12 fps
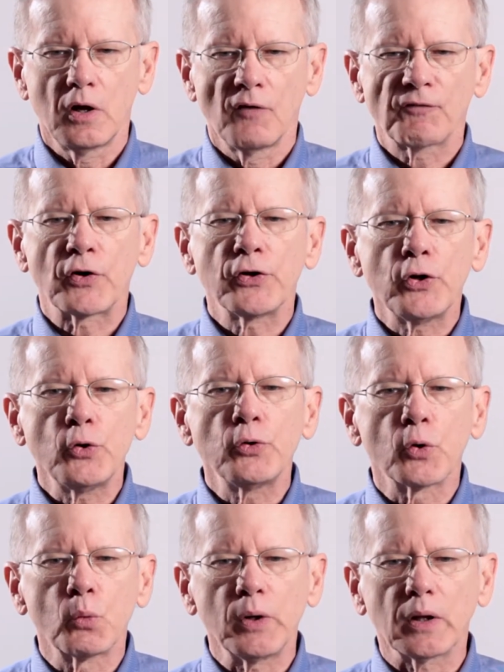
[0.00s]
for you
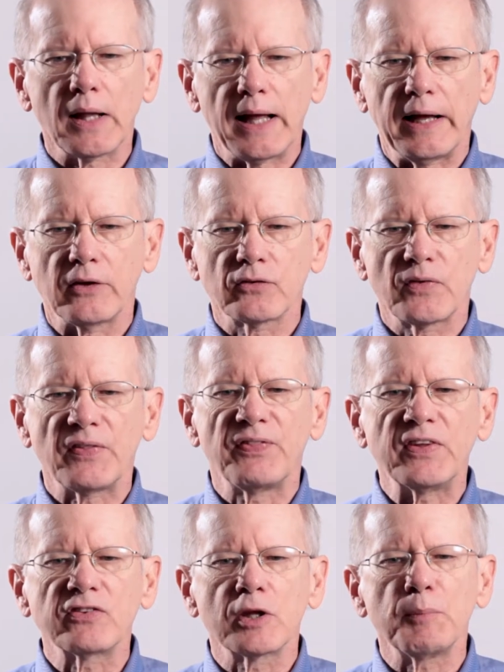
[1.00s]
to realize that
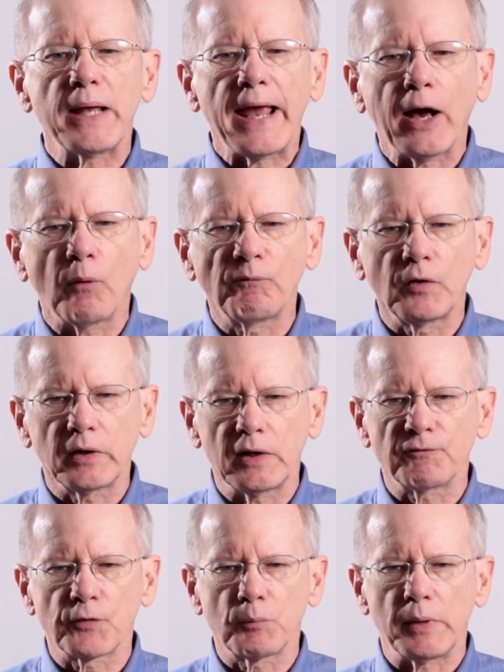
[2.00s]
this can be helpful
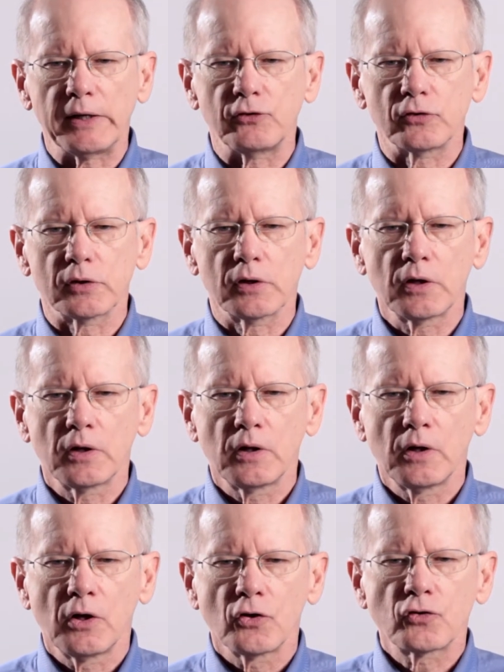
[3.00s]
information
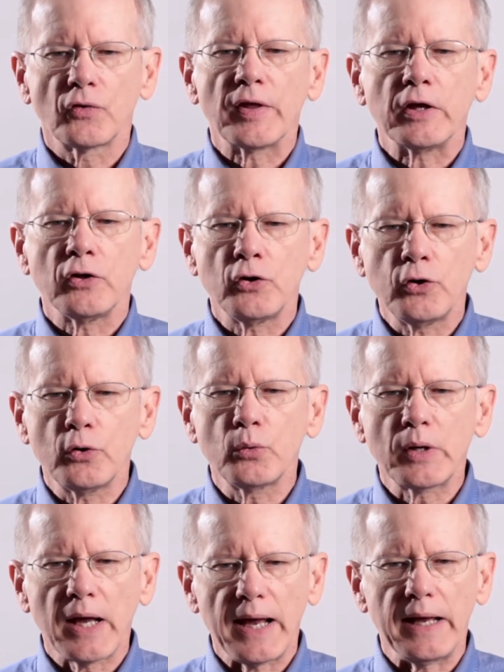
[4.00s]
so that you
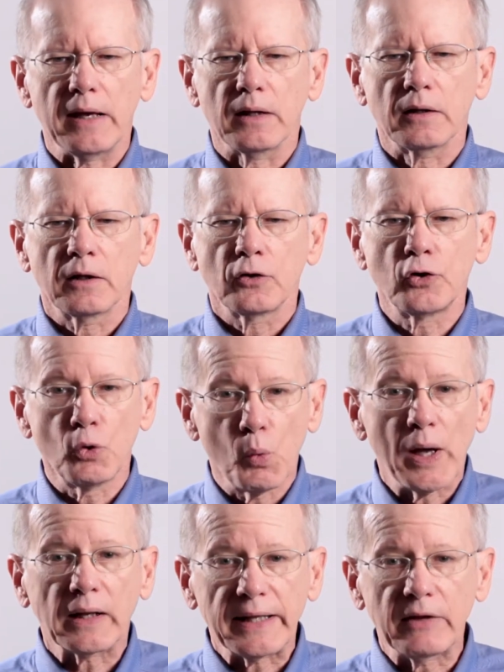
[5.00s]
can do
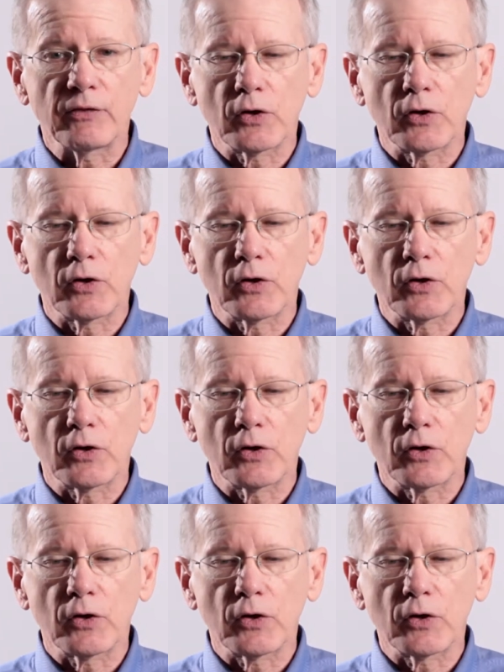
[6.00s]
well in the